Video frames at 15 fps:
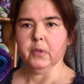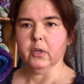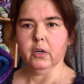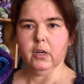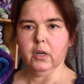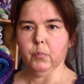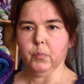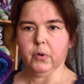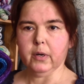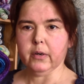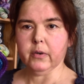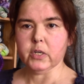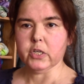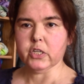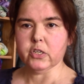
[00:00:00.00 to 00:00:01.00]
color
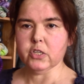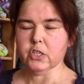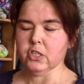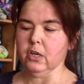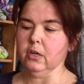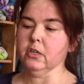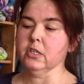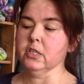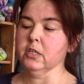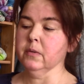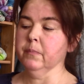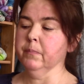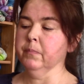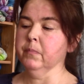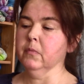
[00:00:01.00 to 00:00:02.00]
progression socks
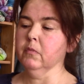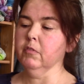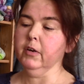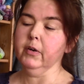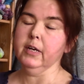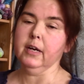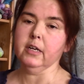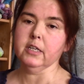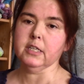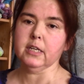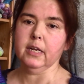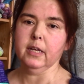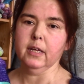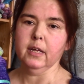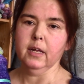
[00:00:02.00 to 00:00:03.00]
very
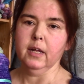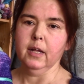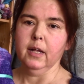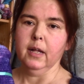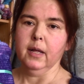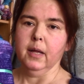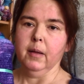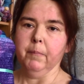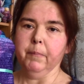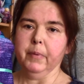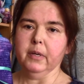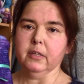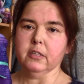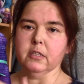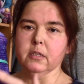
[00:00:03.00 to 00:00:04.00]
nicely.
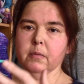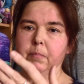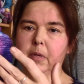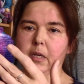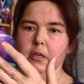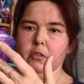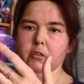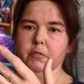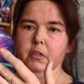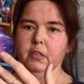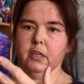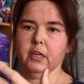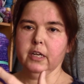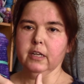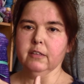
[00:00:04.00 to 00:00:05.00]
But because of the
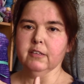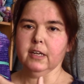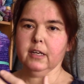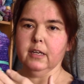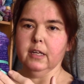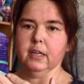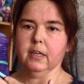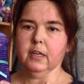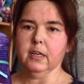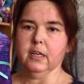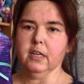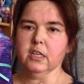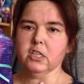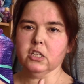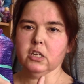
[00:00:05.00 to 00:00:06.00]
dyeing technique, it
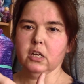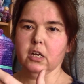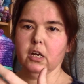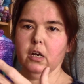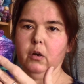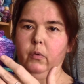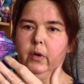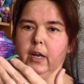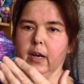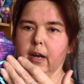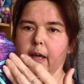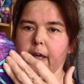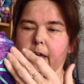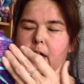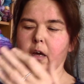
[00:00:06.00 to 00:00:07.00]
is looking
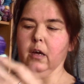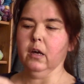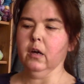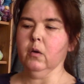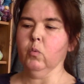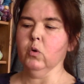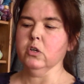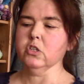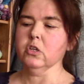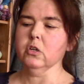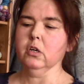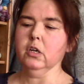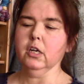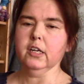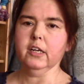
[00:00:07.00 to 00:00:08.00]
like
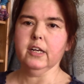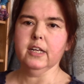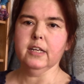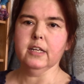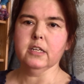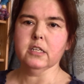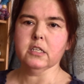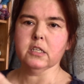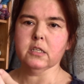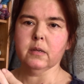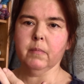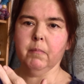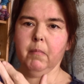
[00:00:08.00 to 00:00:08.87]
watercolor. It is